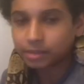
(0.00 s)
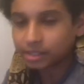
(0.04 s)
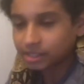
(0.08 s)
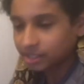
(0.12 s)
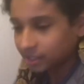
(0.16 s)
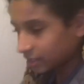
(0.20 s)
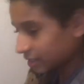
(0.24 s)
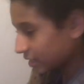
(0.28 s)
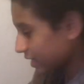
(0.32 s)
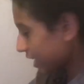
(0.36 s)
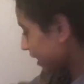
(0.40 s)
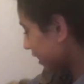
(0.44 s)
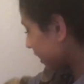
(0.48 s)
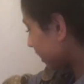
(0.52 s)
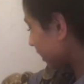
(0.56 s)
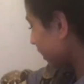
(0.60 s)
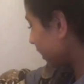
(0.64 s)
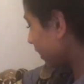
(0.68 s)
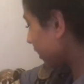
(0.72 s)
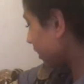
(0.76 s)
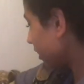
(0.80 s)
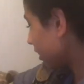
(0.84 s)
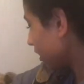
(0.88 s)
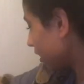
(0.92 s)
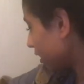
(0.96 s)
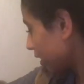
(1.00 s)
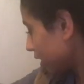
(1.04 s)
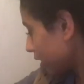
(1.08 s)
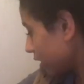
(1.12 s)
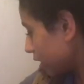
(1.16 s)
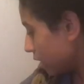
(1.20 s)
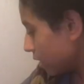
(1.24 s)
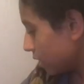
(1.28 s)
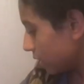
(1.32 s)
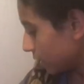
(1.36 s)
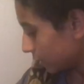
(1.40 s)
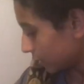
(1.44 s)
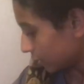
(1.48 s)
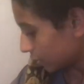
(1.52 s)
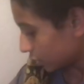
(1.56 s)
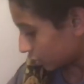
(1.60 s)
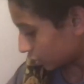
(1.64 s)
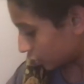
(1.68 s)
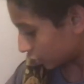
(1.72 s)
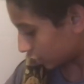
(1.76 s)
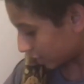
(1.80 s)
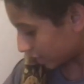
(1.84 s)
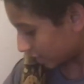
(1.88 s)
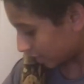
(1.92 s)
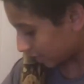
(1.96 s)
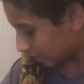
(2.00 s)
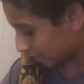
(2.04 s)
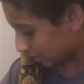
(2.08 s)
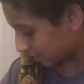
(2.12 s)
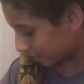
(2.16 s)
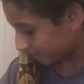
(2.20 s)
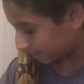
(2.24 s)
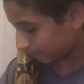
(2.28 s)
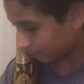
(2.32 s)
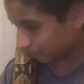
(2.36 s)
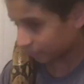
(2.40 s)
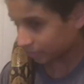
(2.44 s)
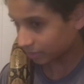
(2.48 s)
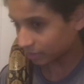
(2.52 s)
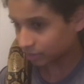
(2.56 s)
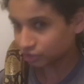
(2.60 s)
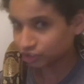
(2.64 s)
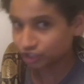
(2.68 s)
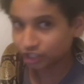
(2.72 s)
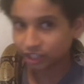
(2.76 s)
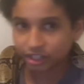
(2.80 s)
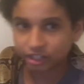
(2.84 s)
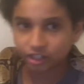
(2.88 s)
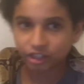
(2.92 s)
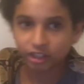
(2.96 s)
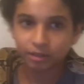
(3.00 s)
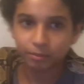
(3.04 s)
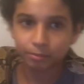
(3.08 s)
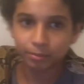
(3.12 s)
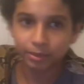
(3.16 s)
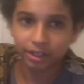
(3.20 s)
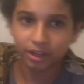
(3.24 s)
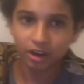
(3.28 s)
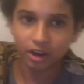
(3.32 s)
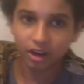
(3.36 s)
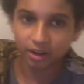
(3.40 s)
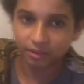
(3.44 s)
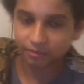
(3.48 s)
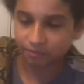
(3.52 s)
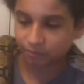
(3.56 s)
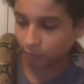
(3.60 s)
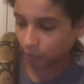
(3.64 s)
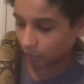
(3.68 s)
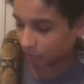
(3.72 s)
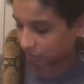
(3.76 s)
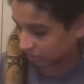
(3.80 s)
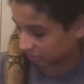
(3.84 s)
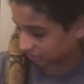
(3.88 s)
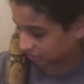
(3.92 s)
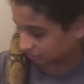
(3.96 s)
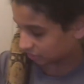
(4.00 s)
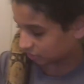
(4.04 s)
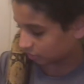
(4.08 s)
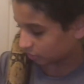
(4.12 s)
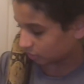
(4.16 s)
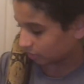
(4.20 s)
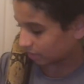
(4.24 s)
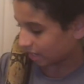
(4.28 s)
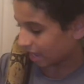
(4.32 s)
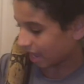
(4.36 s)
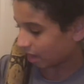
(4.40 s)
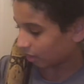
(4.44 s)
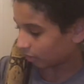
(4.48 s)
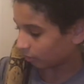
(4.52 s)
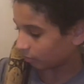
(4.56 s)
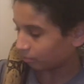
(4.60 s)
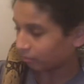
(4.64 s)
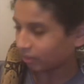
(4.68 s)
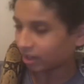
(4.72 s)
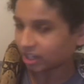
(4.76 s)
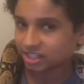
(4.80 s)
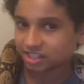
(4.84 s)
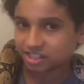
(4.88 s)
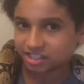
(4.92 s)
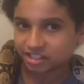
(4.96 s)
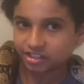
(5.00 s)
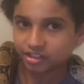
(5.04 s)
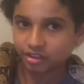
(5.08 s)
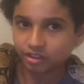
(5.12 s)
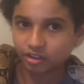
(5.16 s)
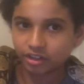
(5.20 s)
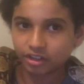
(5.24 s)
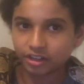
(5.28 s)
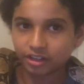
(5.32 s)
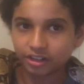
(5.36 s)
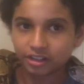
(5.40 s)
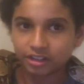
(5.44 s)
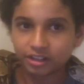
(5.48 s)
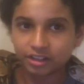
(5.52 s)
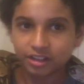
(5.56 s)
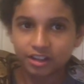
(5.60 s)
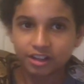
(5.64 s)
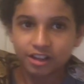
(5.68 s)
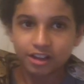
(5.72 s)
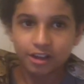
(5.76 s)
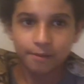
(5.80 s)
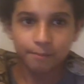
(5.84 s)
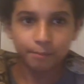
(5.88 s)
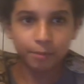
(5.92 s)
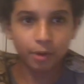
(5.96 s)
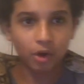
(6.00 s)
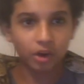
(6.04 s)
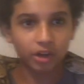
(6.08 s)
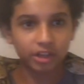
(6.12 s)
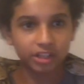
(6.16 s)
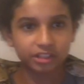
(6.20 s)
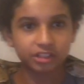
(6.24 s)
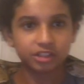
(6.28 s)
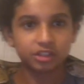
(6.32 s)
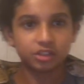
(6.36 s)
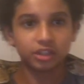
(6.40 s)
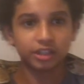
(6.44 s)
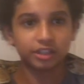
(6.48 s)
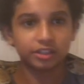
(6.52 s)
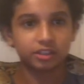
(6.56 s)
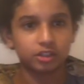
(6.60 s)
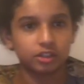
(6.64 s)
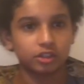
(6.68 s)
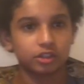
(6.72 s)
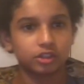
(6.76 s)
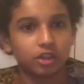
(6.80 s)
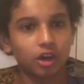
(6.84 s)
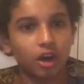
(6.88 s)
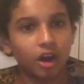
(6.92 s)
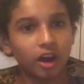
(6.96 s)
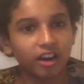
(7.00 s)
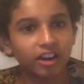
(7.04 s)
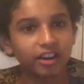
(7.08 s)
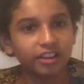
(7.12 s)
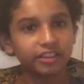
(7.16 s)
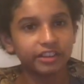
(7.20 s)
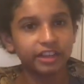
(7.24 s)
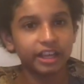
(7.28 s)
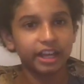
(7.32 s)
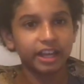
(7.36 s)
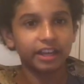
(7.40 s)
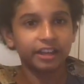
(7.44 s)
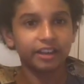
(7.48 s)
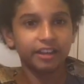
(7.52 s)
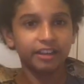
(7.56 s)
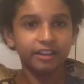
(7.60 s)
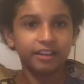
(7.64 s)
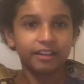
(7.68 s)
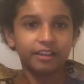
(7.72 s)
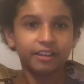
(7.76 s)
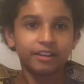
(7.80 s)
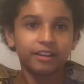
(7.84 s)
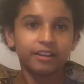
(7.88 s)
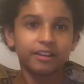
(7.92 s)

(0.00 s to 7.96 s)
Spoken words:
But Snakey, she could be harmful because how muscular boa constrictors are, and they